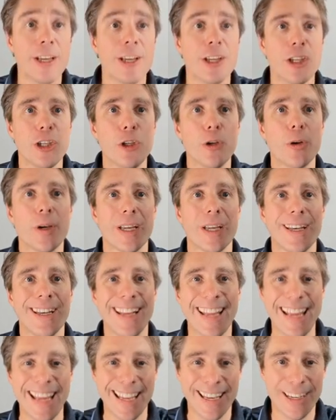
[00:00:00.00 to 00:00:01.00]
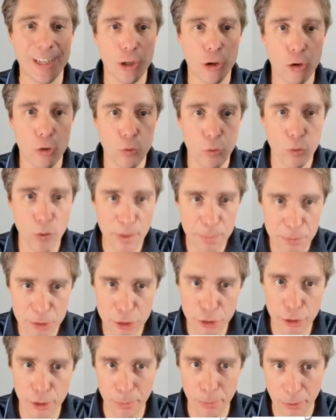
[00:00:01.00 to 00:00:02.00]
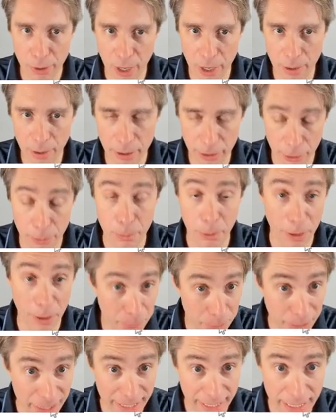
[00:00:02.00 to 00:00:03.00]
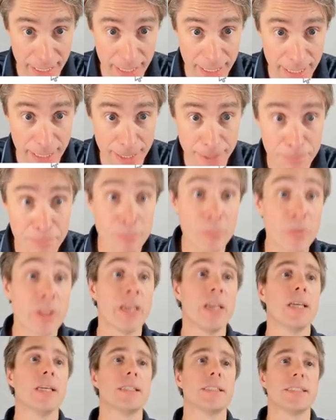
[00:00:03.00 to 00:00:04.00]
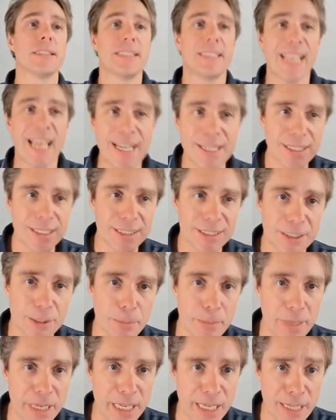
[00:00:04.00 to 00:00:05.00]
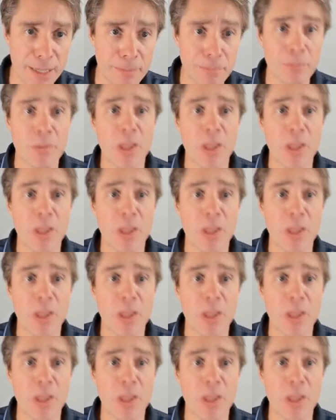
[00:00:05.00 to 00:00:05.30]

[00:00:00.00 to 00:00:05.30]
You can encrypt your public key, send it to me,